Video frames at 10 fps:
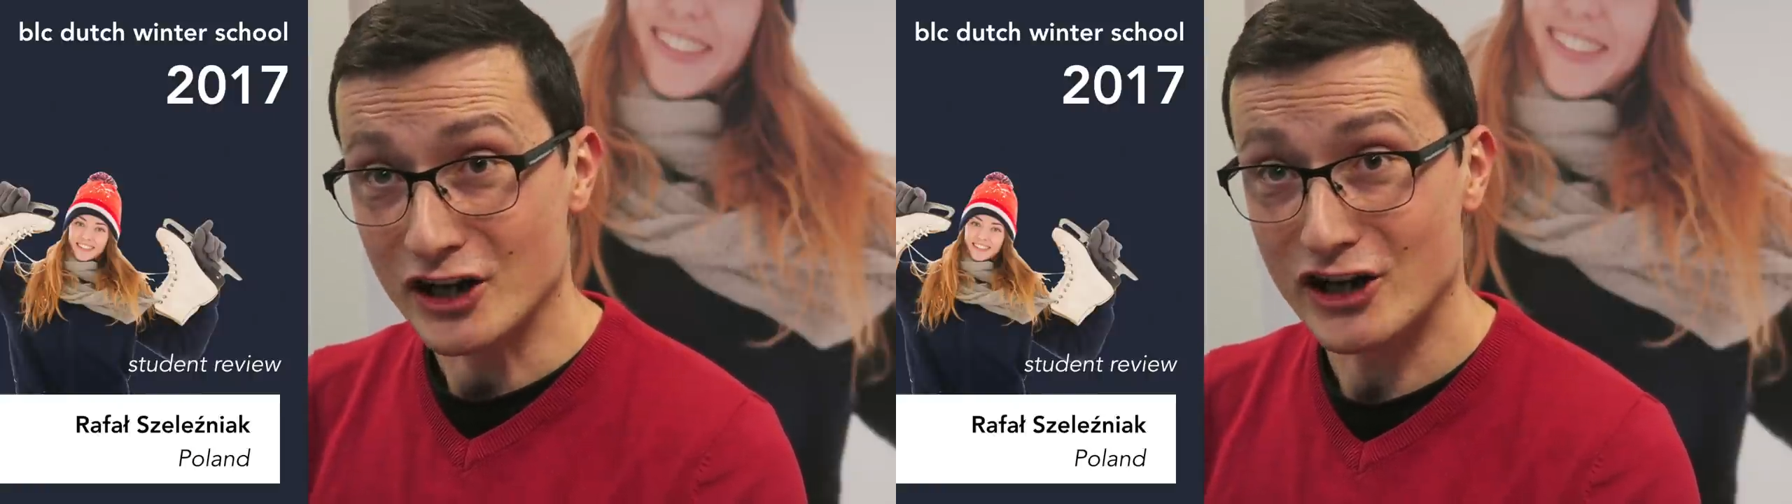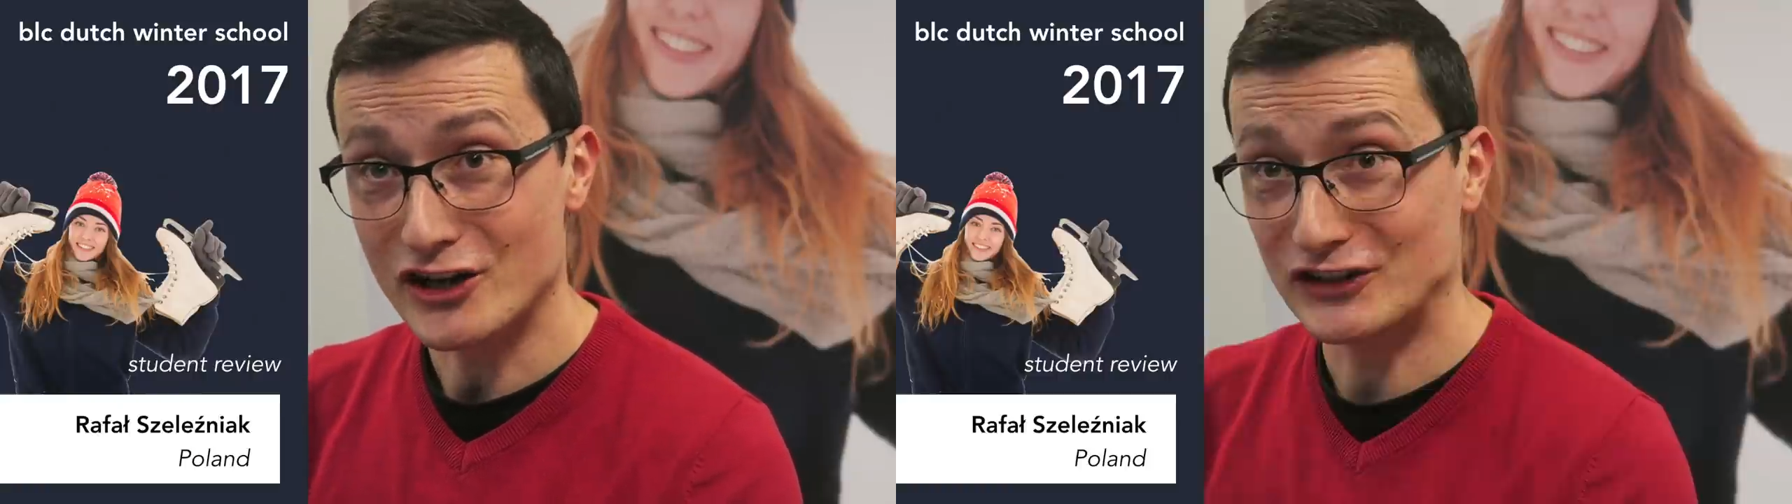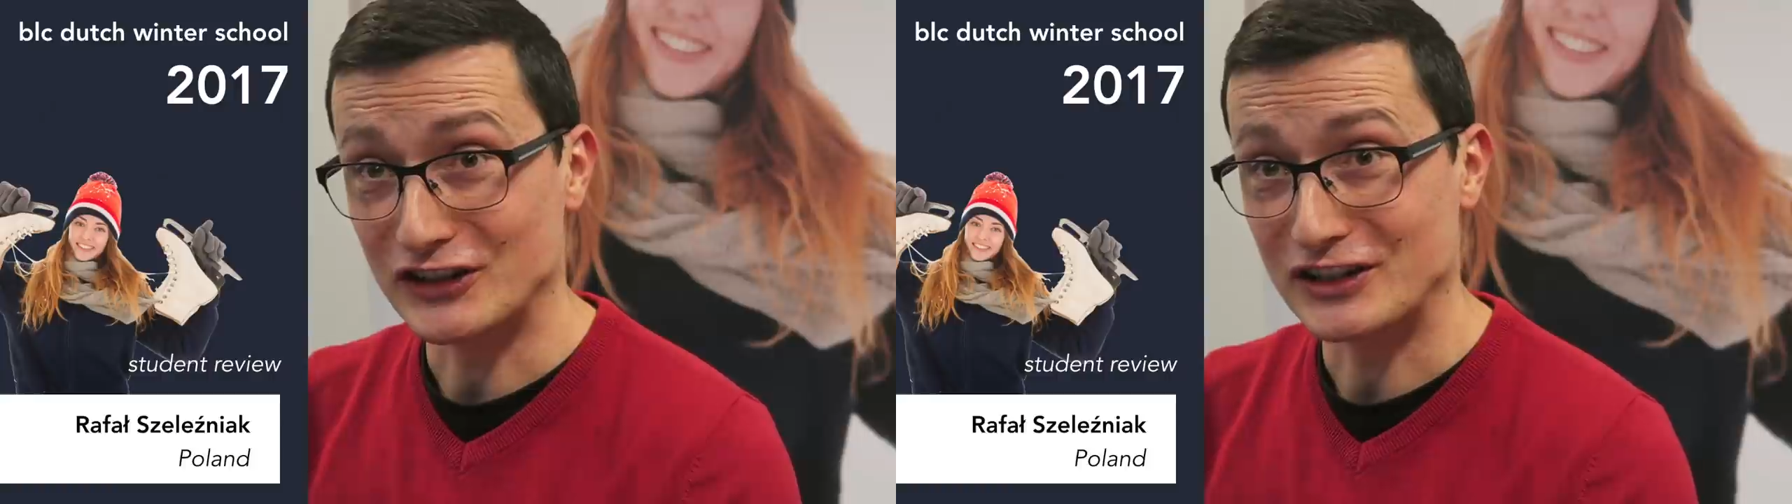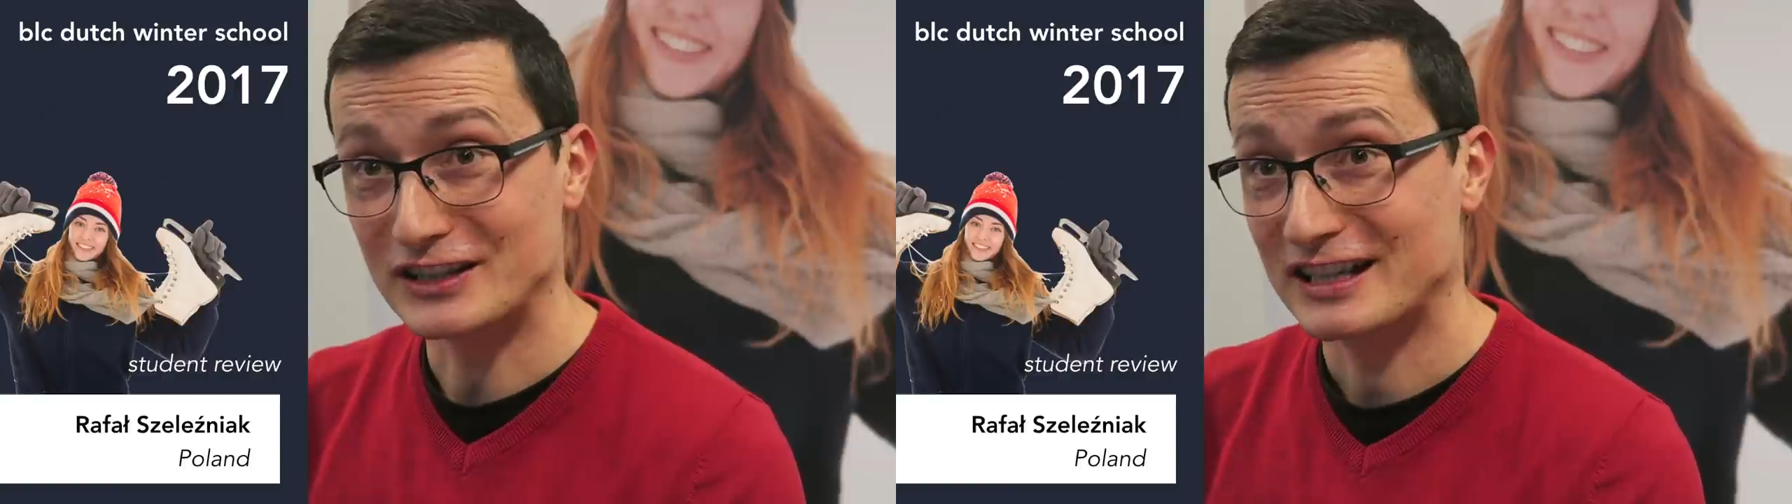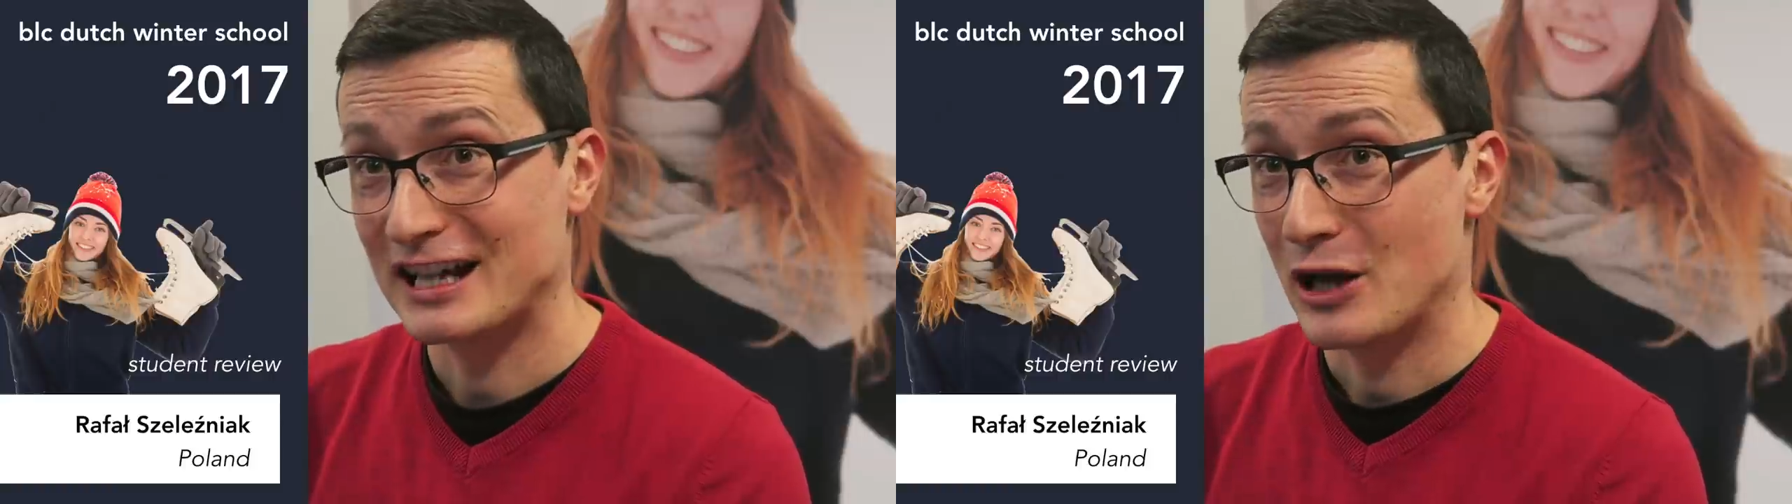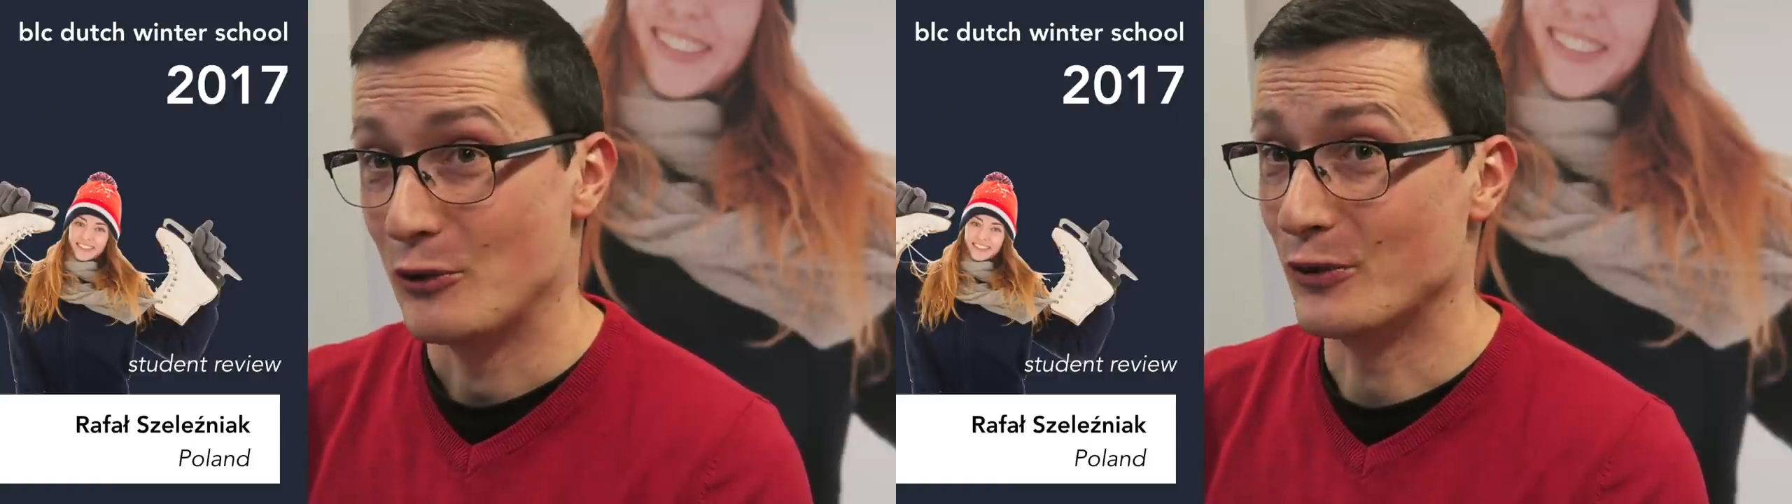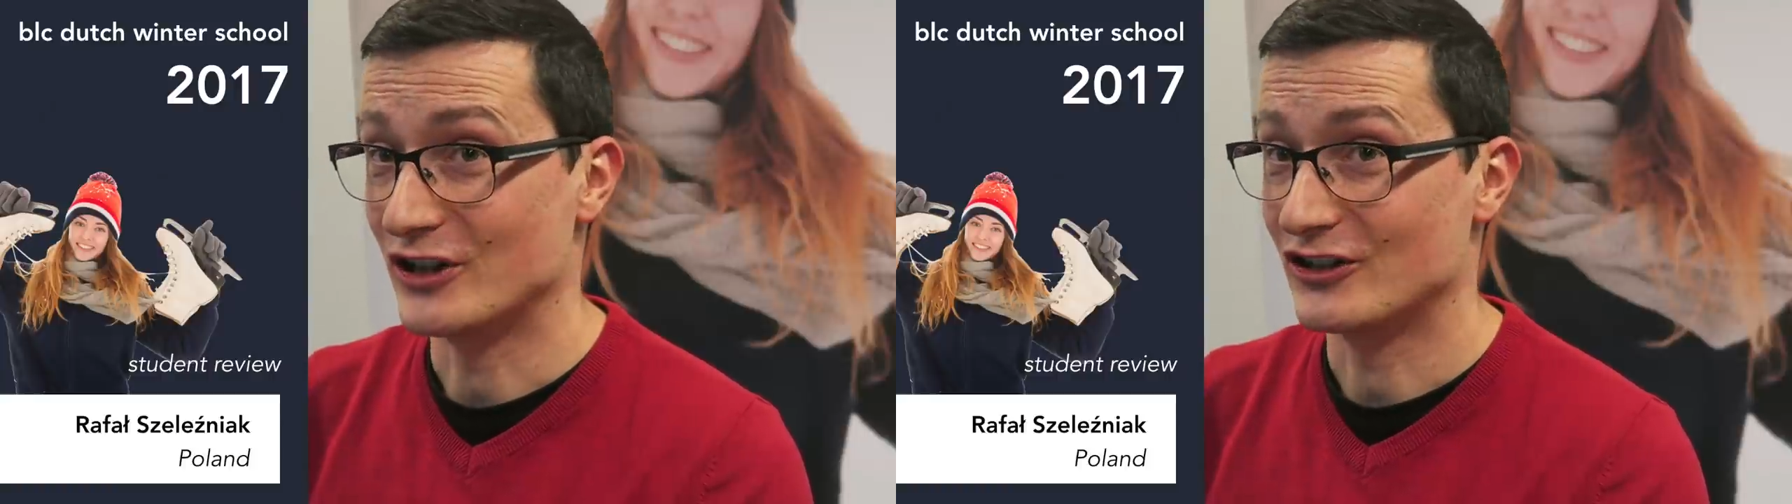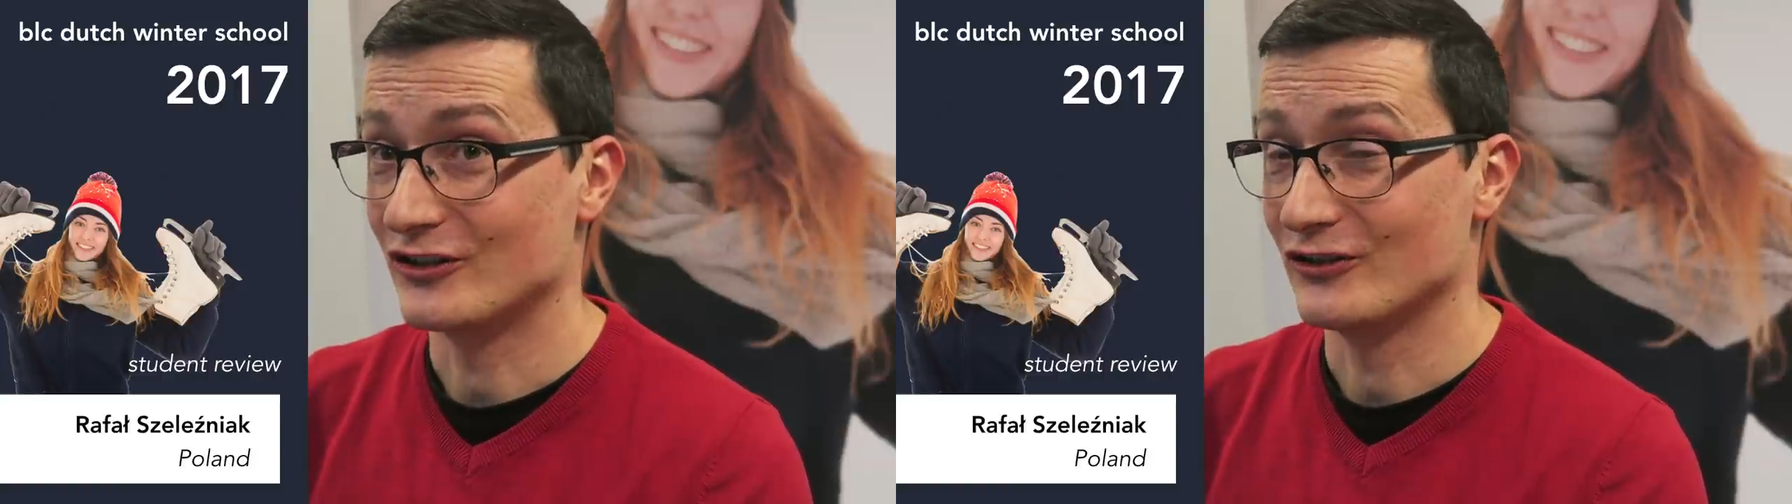Kirsten,
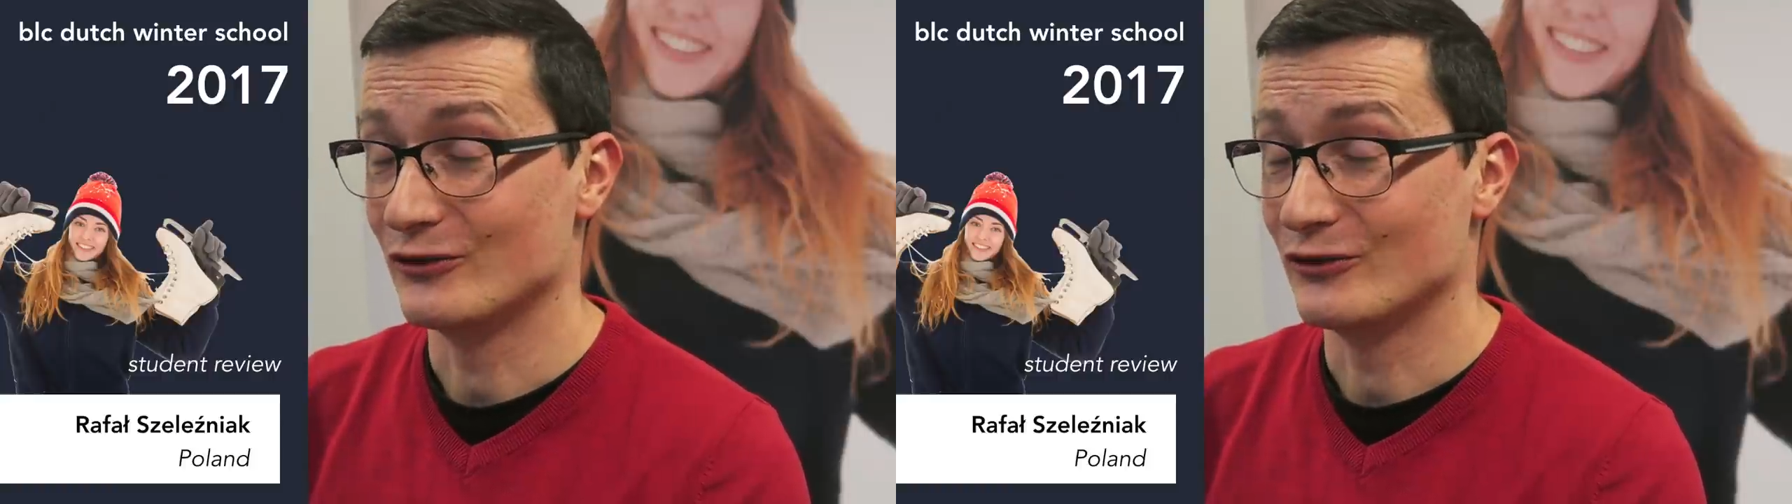which